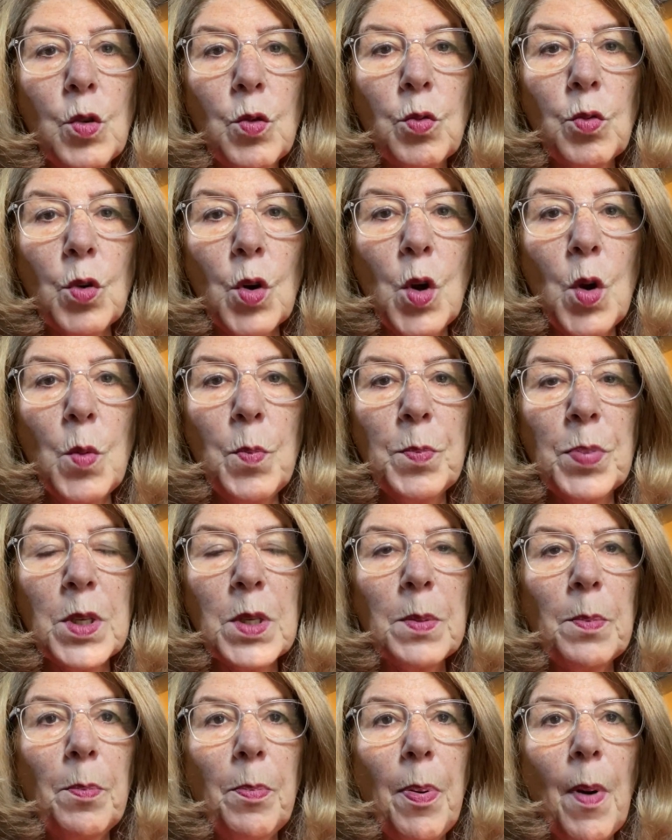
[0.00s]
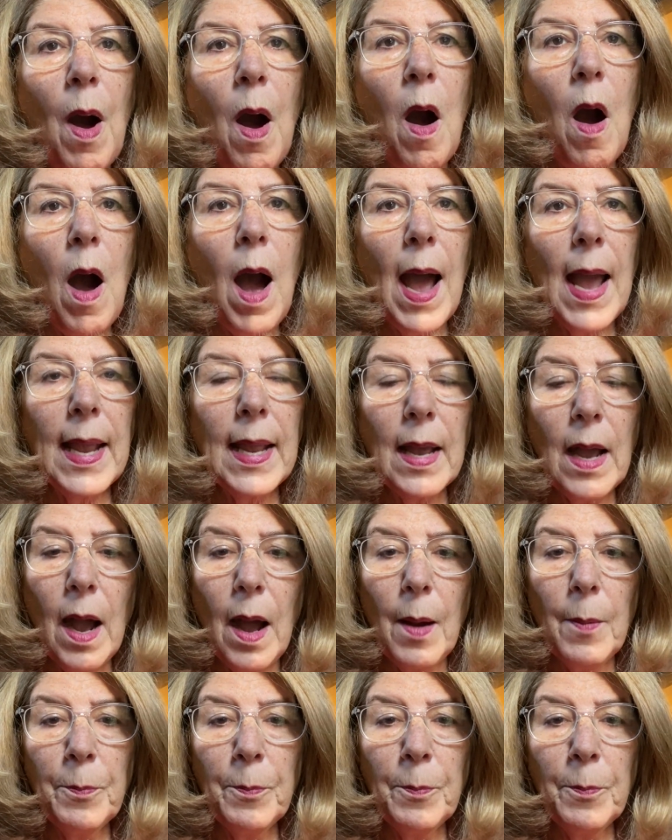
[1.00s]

groups by